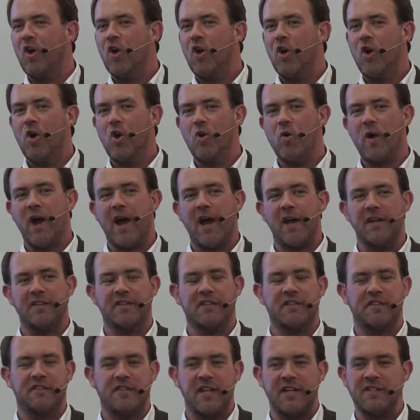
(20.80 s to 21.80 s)
who has
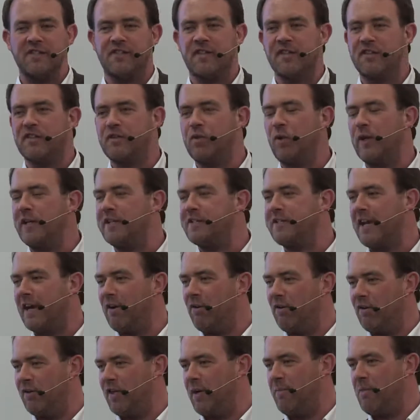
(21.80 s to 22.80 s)
sent a tweet
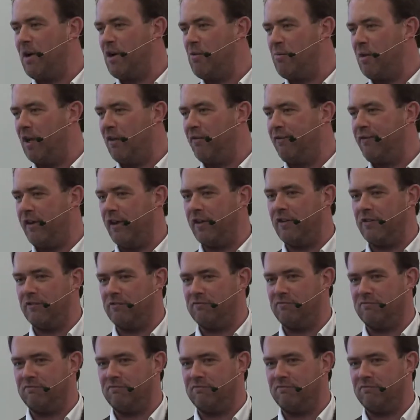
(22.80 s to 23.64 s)
out on their mobile phone?